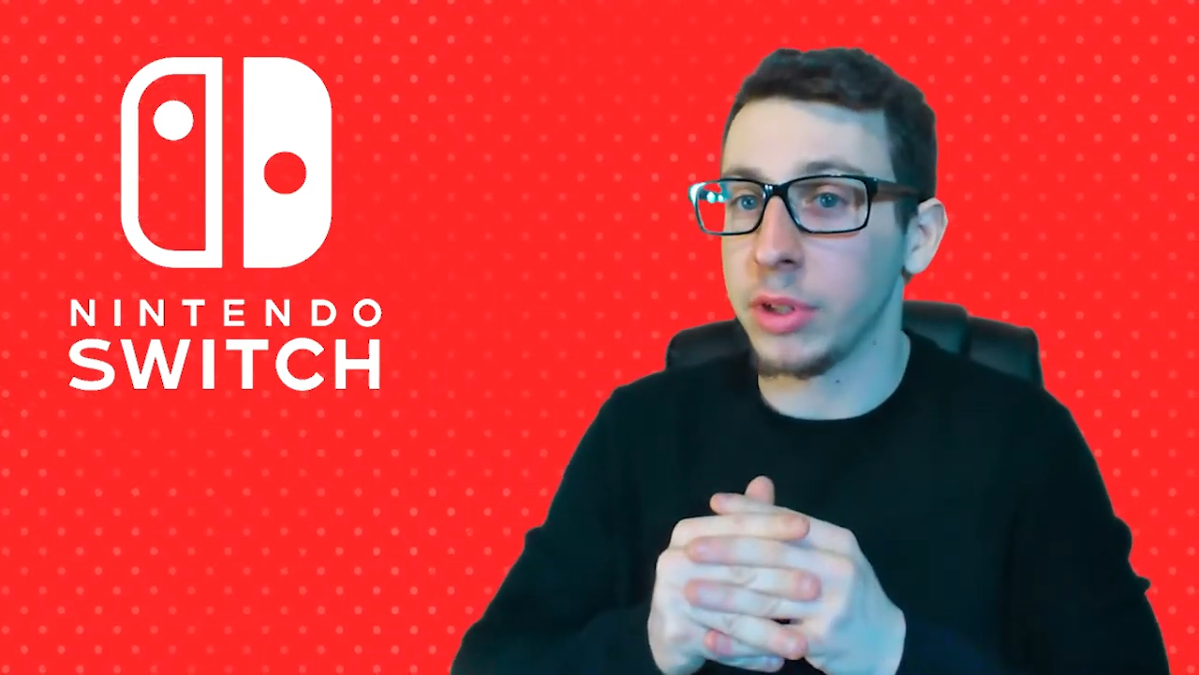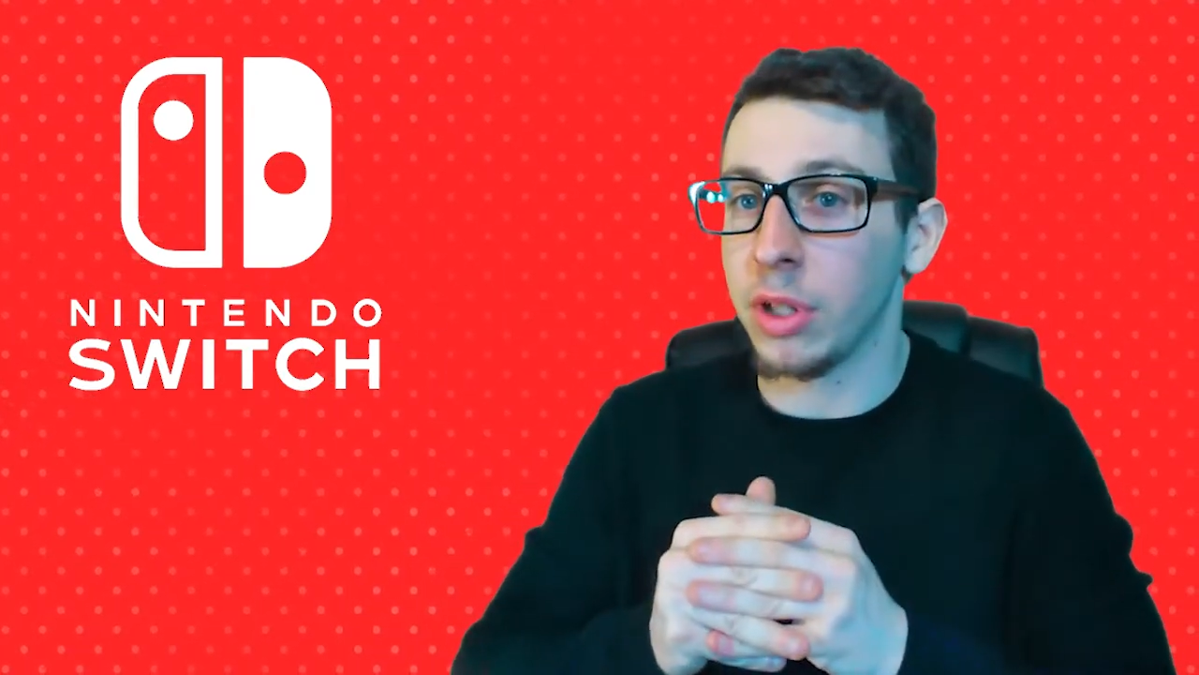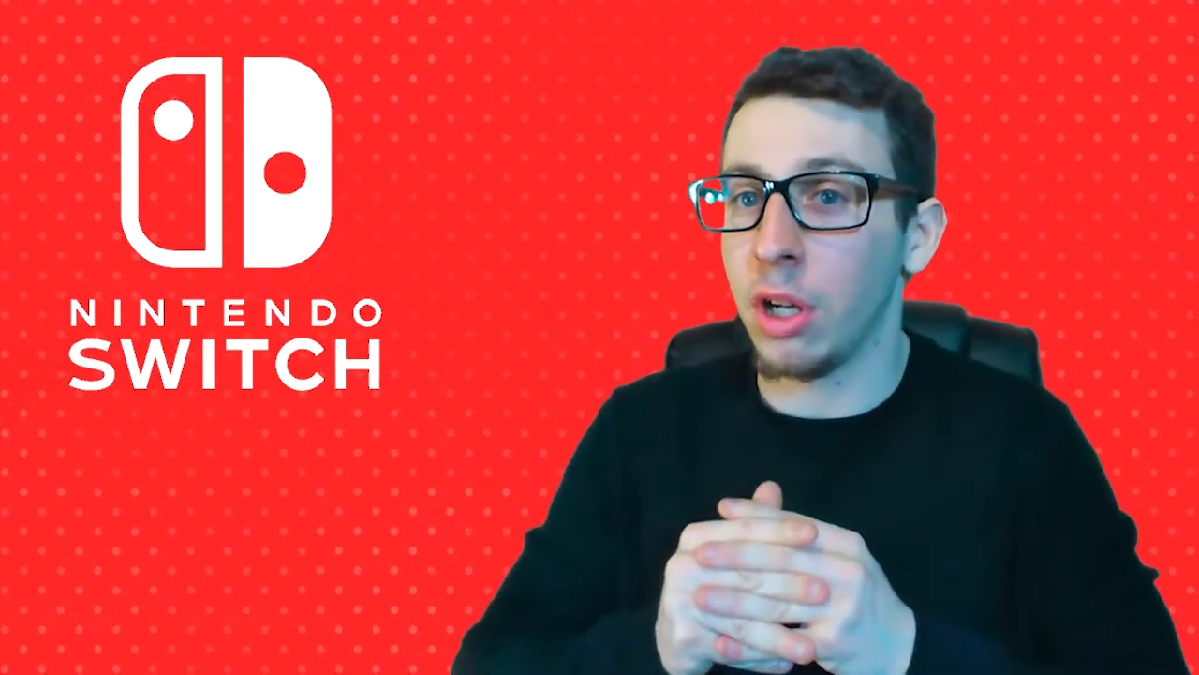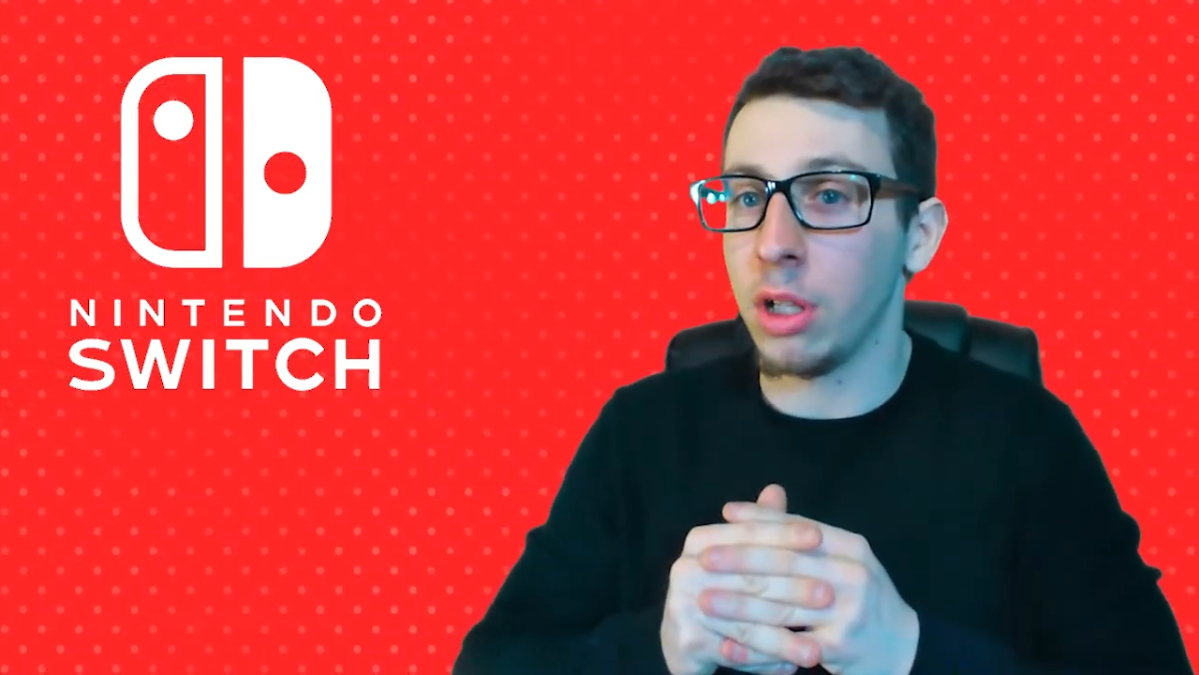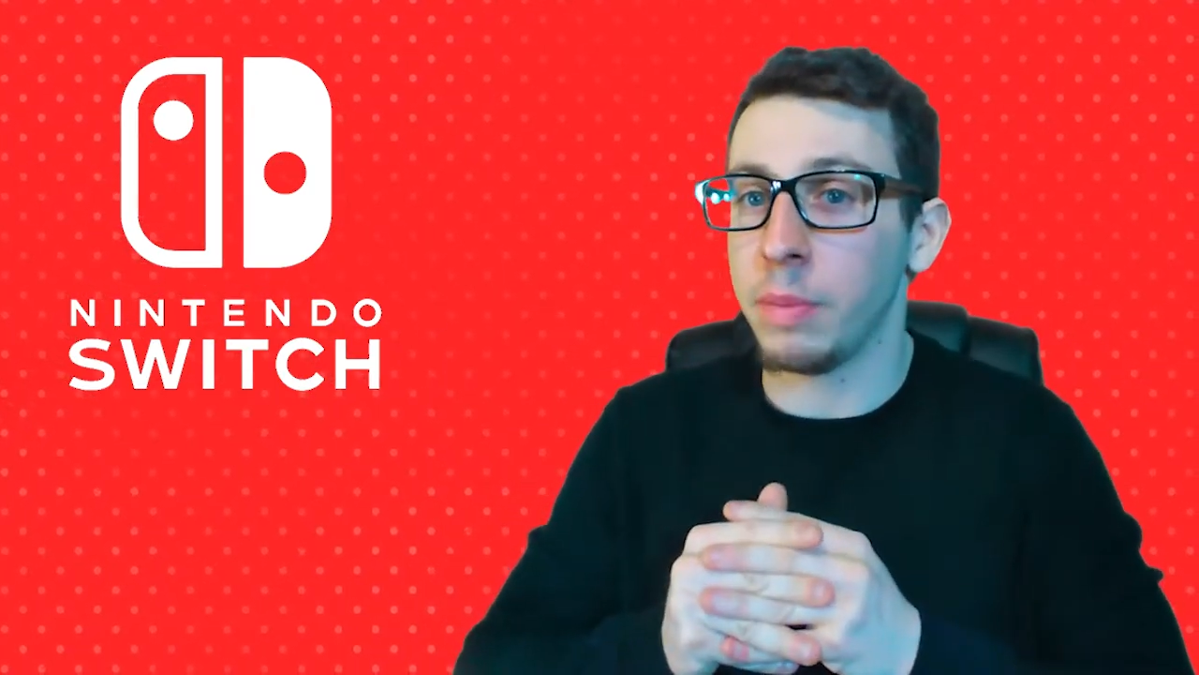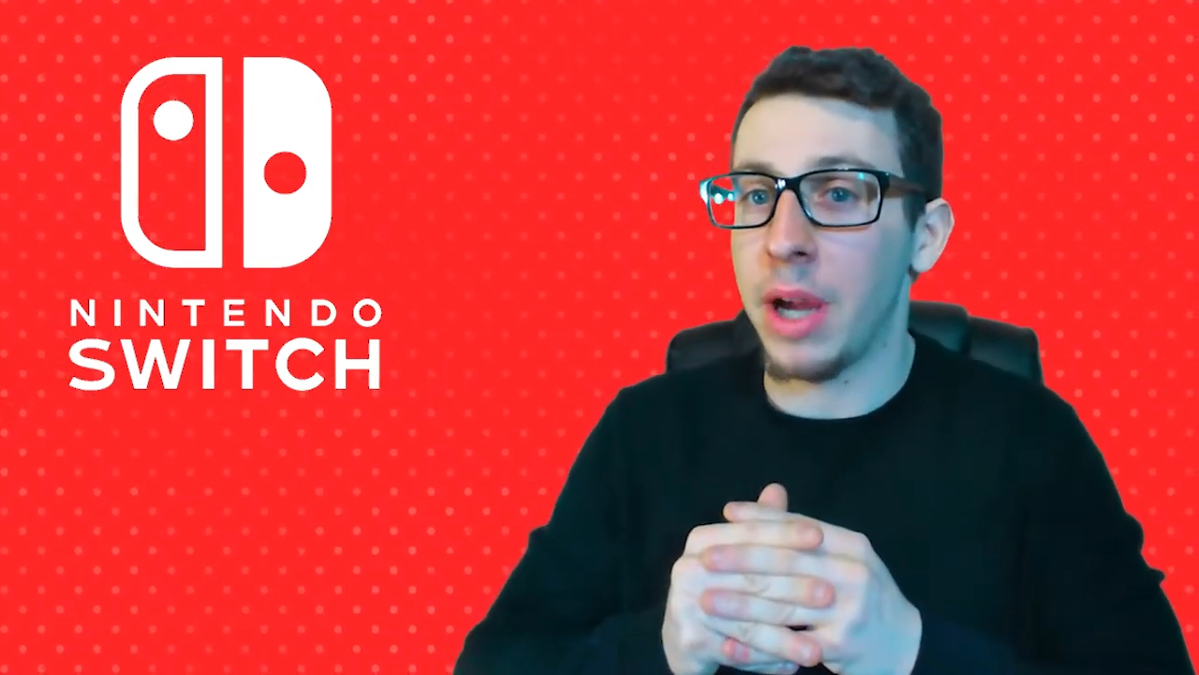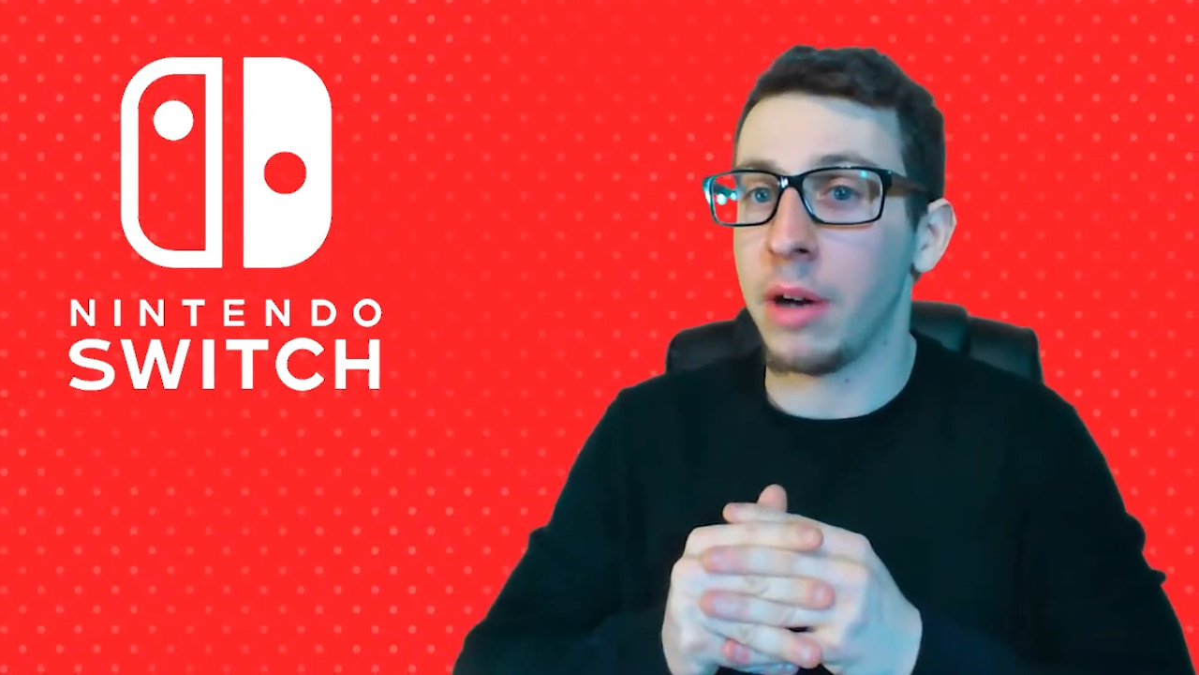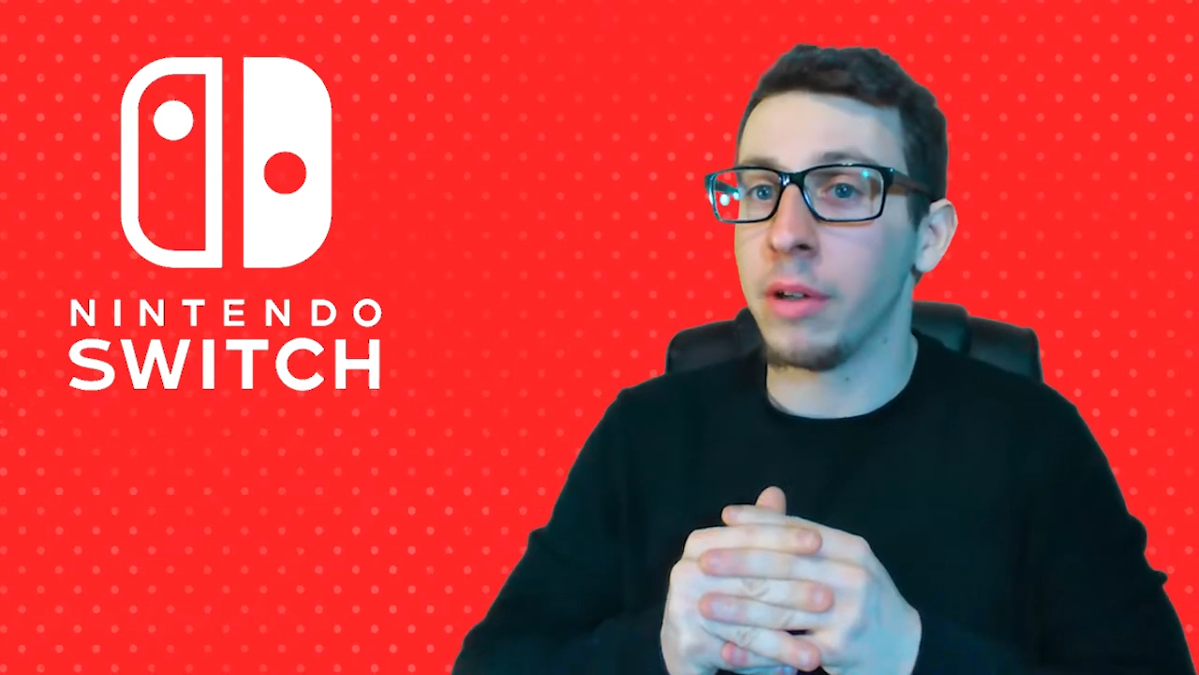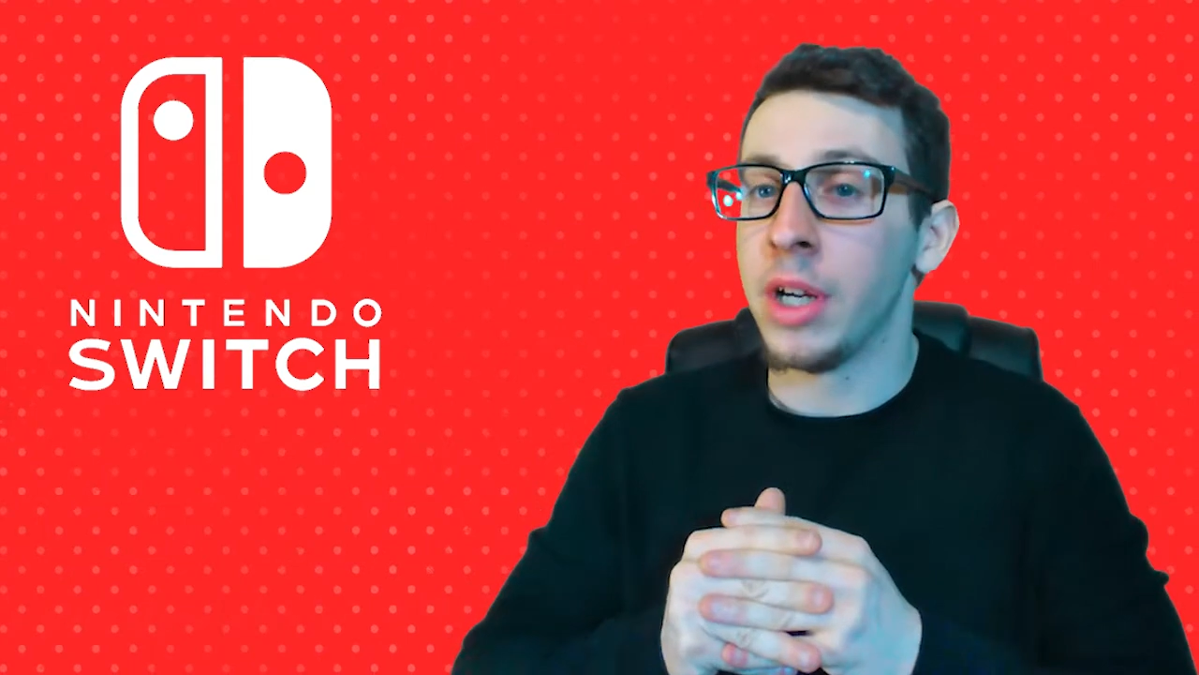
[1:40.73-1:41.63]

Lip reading: all about